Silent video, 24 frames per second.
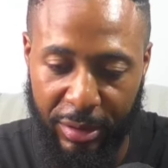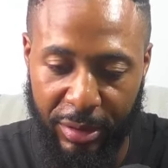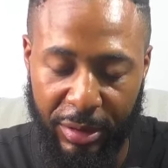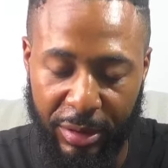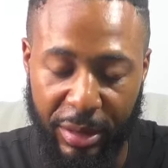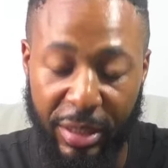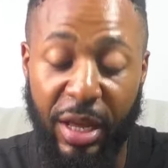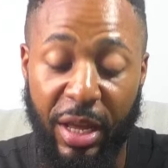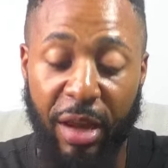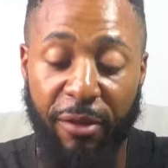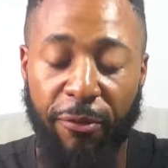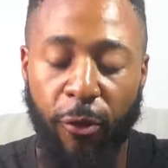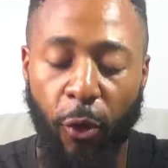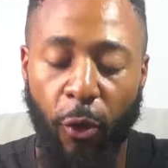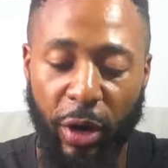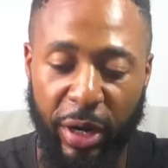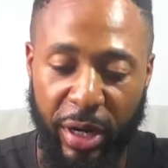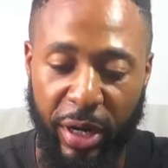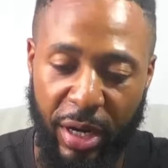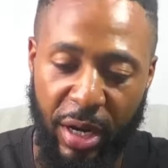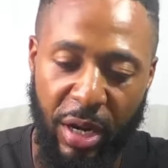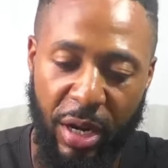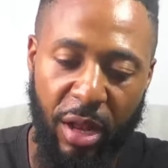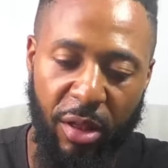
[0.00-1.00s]
Yeah,
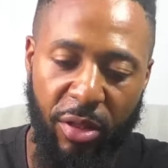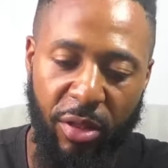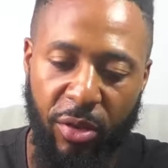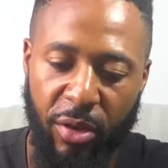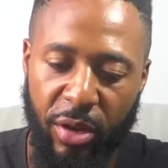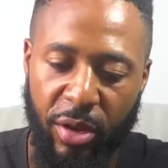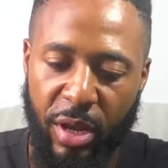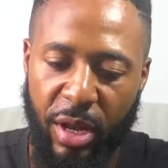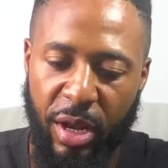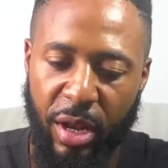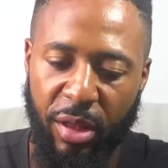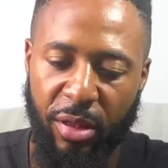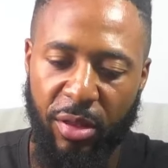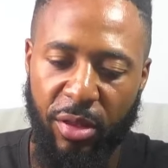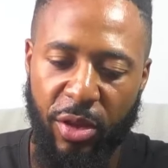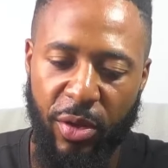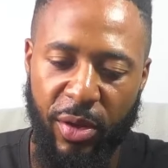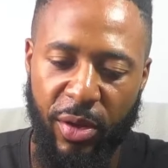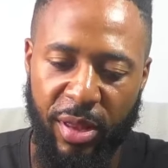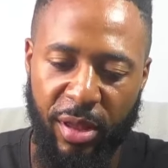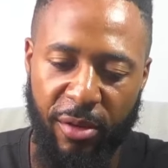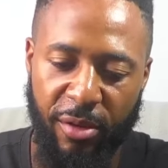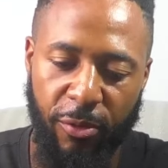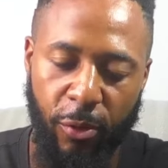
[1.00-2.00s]
4-0. They lost to
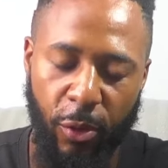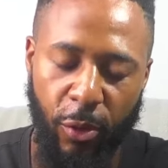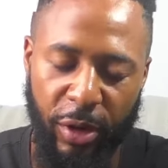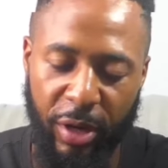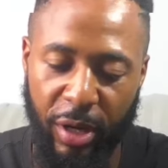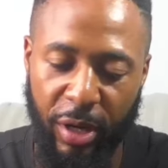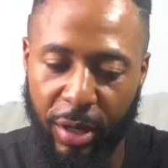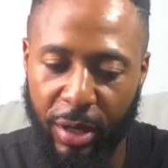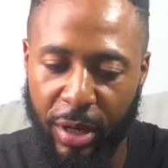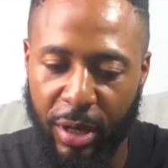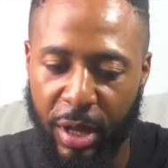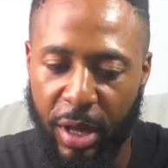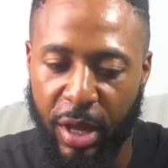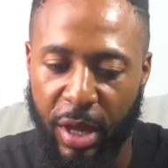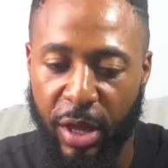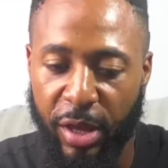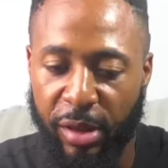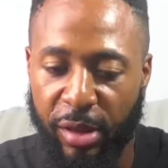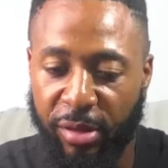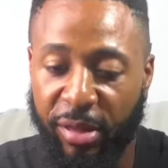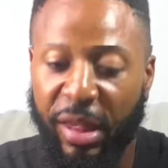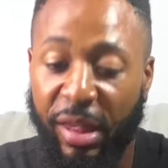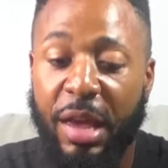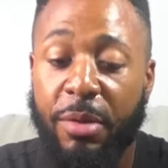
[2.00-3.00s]
USA 4-0.
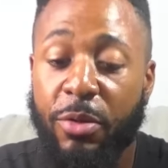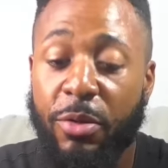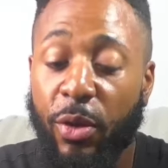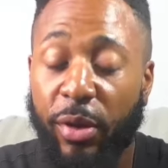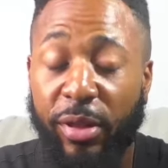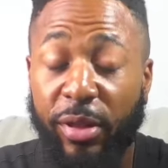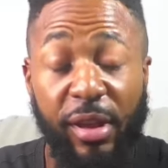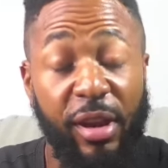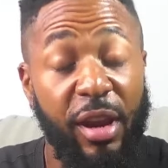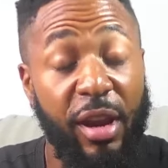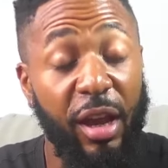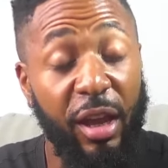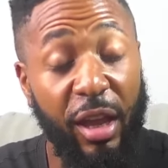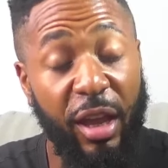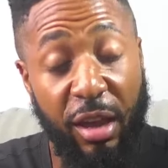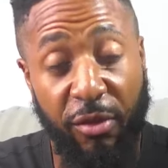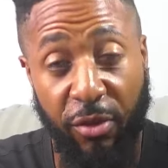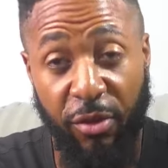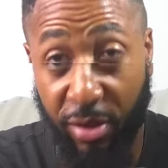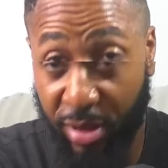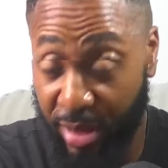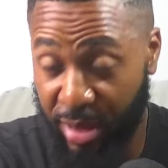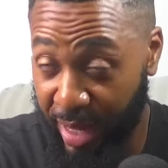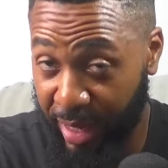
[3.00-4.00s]
Same USA that
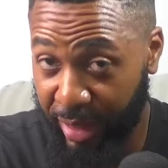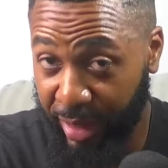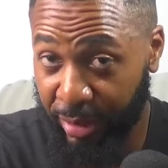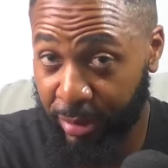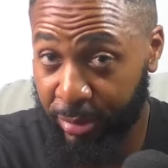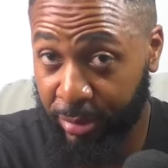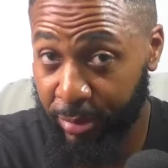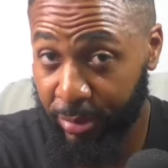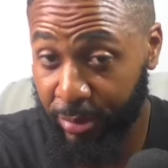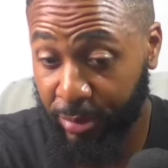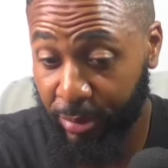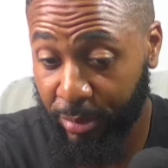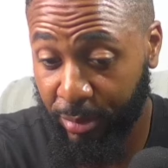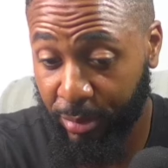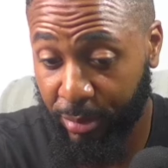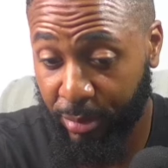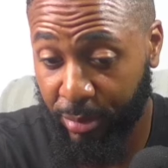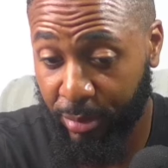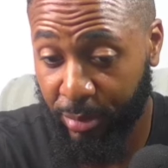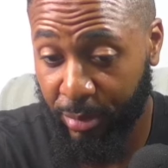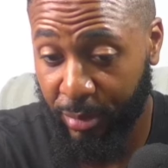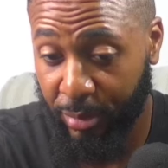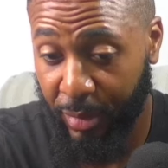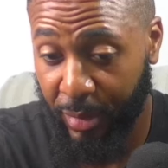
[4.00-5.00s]
gave us 9.
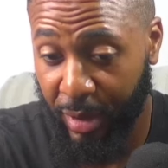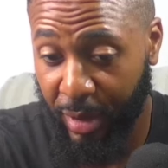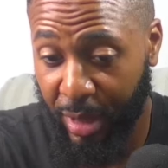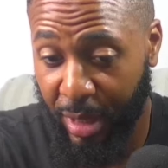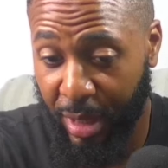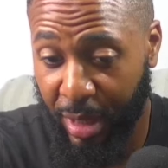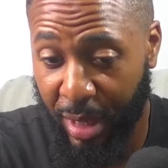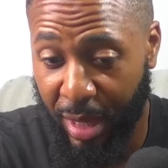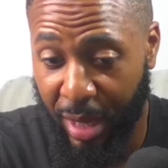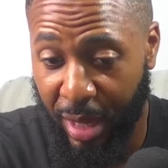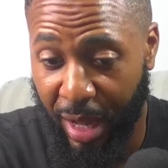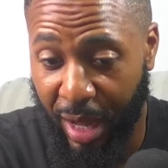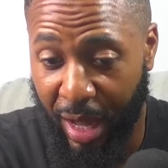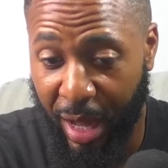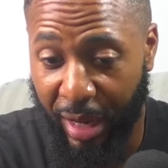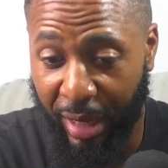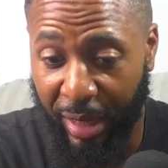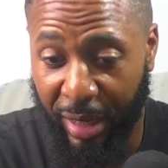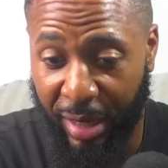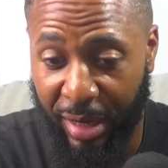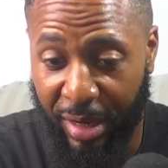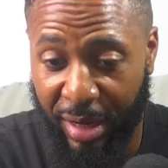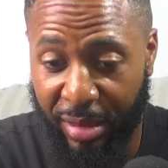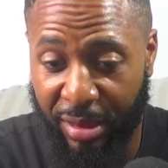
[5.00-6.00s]

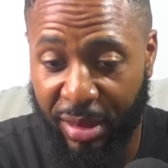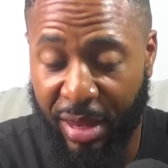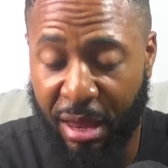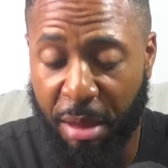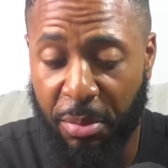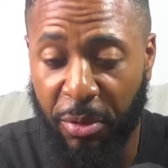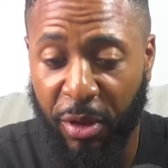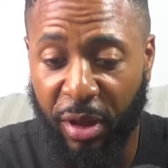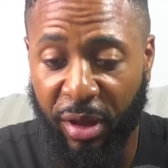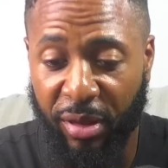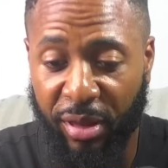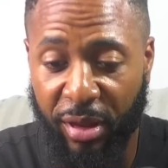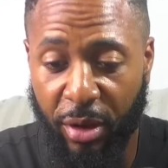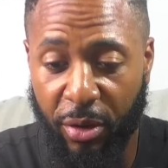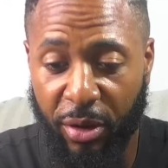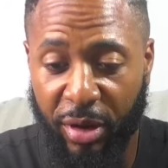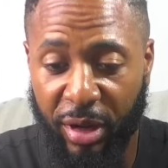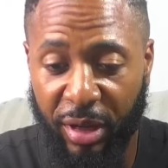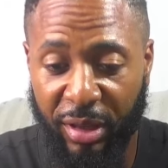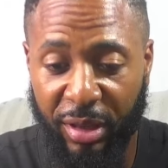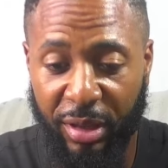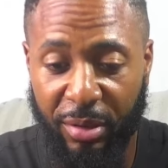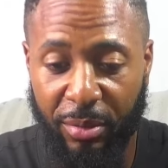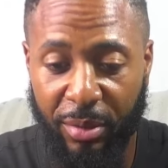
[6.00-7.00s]
And same Costa
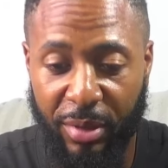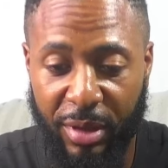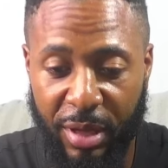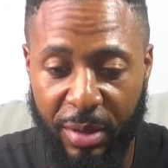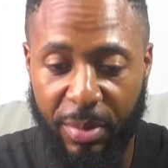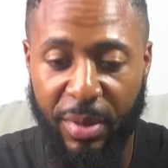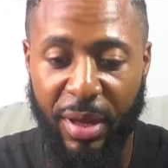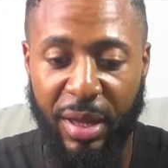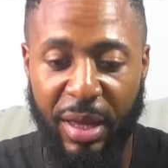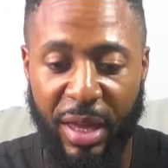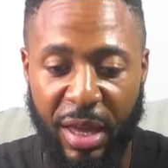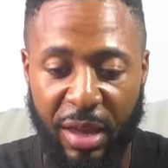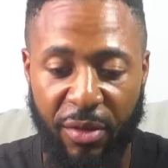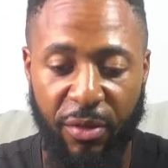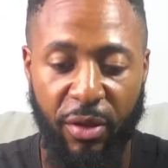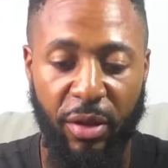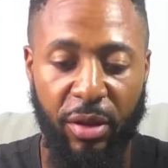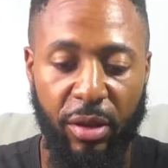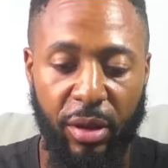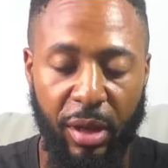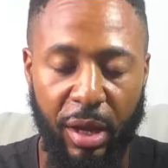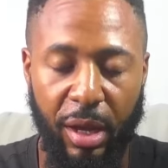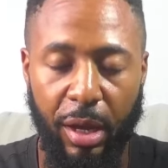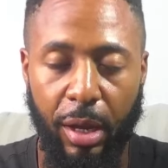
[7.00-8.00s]
Rica team that gave
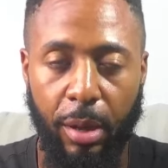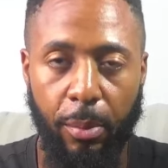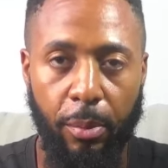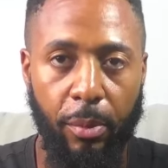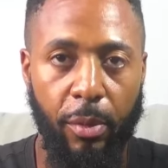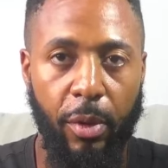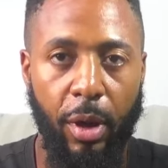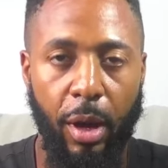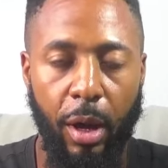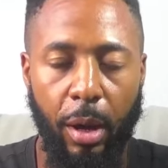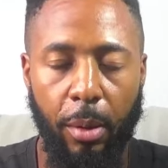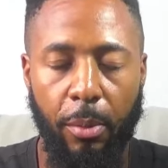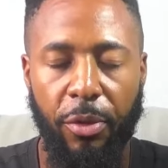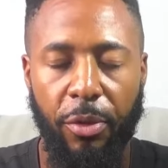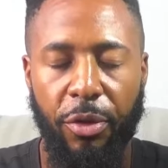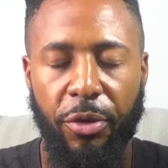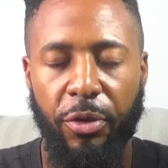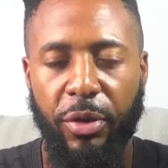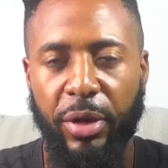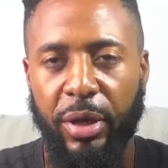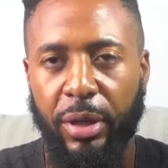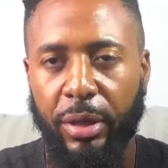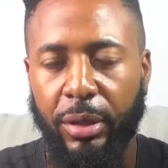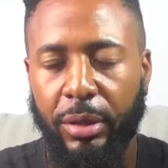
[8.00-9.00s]
us
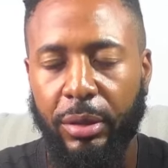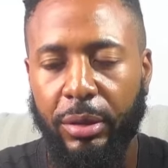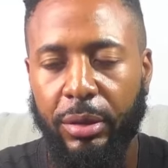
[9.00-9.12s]
3.